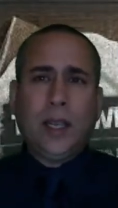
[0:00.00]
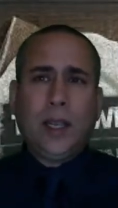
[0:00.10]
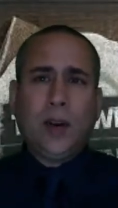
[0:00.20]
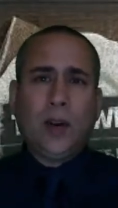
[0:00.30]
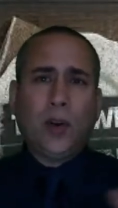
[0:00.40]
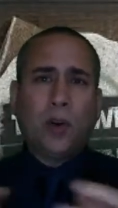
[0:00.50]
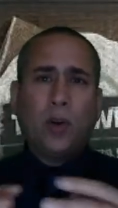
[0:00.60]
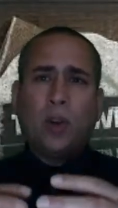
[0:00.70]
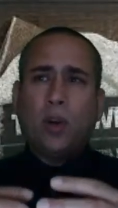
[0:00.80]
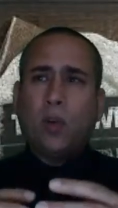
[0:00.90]
uh, you know
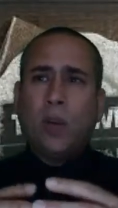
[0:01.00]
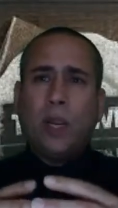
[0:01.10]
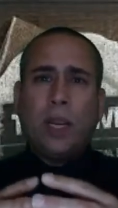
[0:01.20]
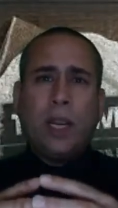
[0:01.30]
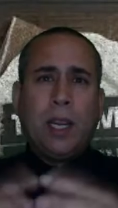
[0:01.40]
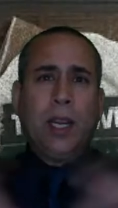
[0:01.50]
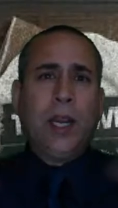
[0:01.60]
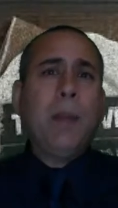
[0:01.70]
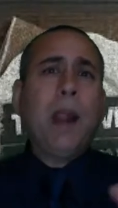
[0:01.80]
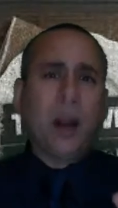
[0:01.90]
you know in
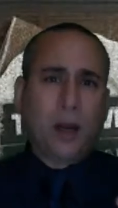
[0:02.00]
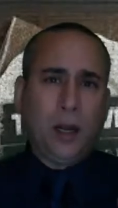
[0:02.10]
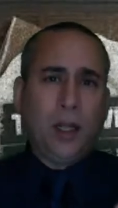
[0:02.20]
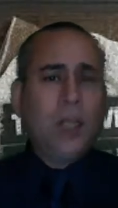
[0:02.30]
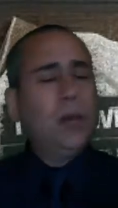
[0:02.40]
America.